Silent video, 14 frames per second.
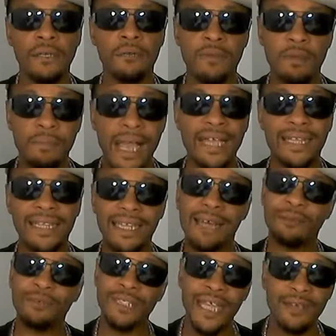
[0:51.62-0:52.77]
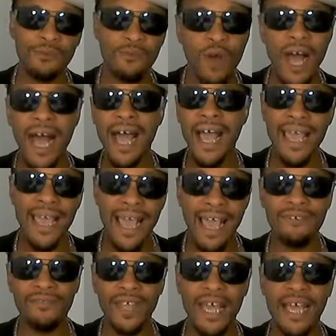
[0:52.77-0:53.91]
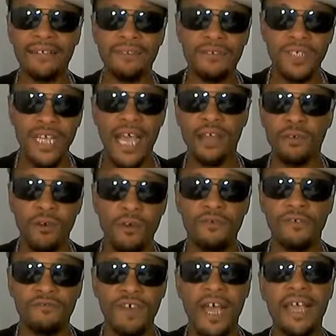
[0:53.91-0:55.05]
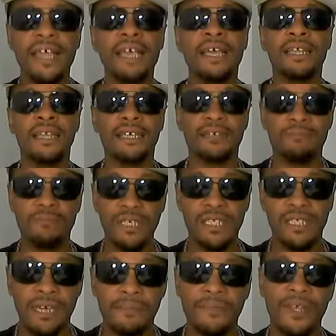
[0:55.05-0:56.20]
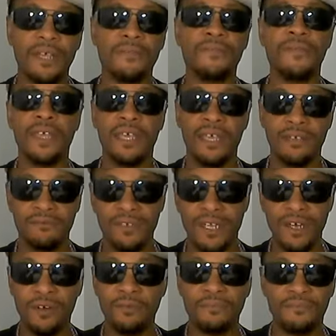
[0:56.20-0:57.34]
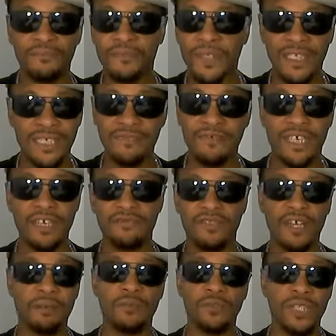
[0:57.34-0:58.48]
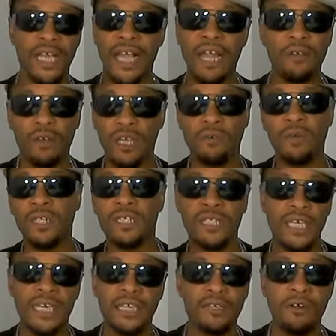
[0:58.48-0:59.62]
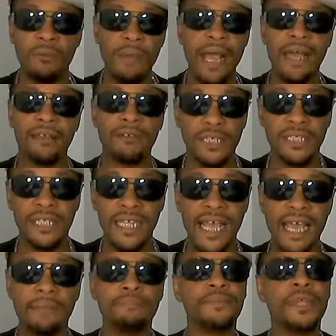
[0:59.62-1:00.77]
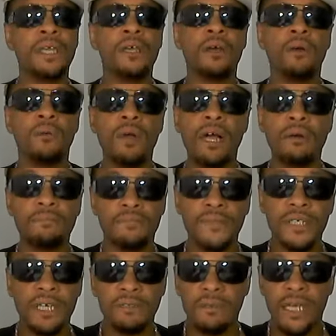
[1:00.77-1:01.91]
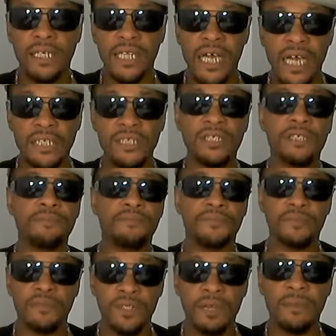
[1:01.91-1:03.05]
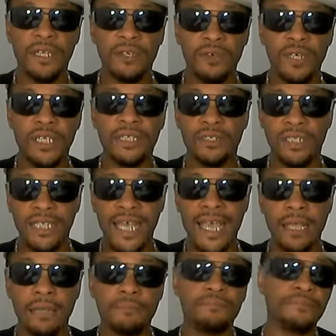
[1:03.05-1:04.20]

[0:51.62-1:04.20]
But back then, I was like, why have that shadow over the fight? There could be something if you know, because even Keith Thurman was like, I don't care what he's taking, it don't matter, this and that. Well, it comes back to haunt you. Some of the critics are saying,